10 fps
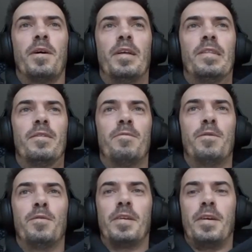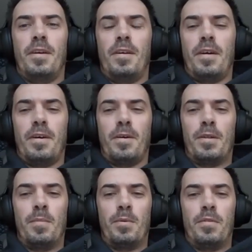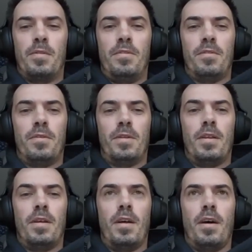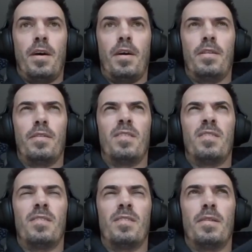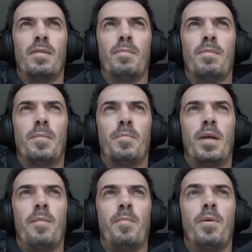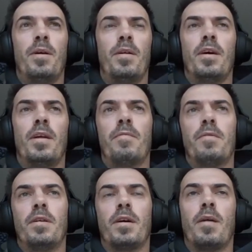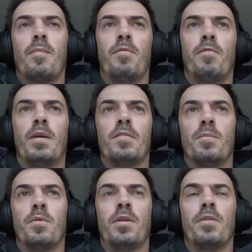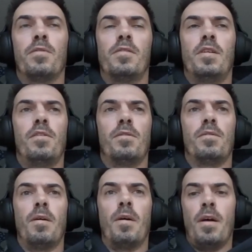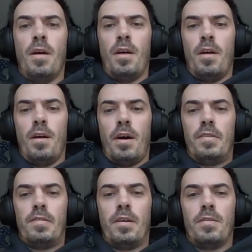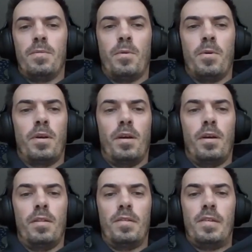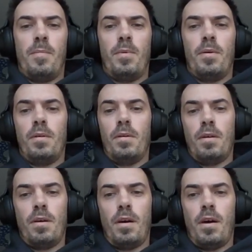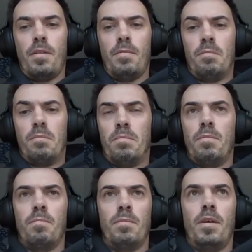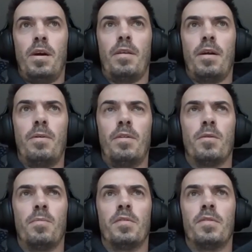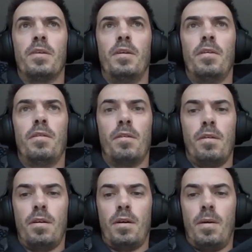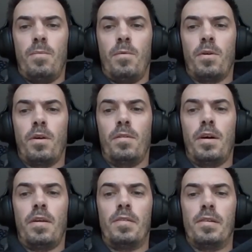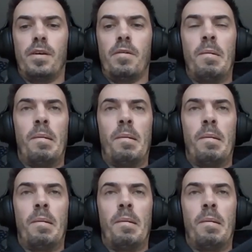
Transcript: interviews, I got the position in September, and then after a couple of months more negotiation, I started working in December. And yeah, now it's almost a year I'm working there as a